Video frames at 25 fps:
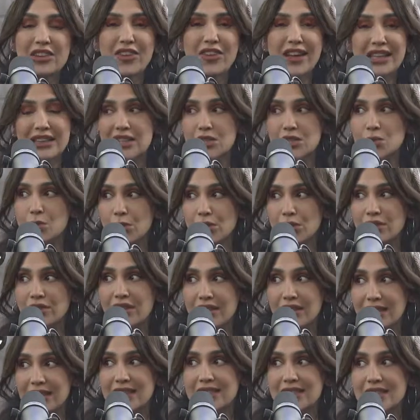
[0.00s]
In fact, that's one
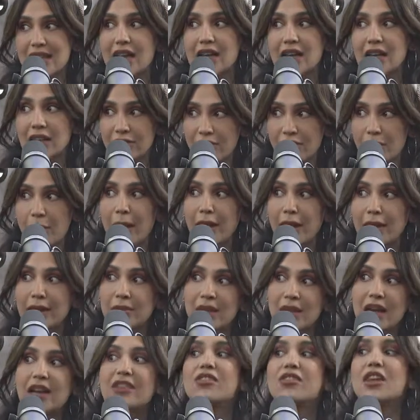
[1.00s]
of the things that I love about
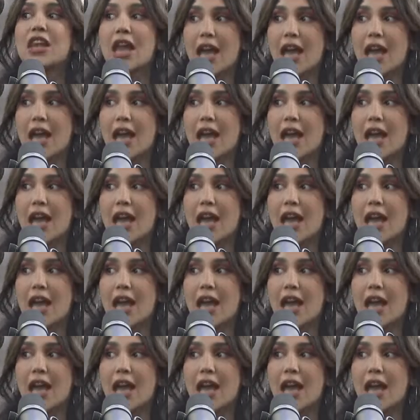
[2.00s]
him that I've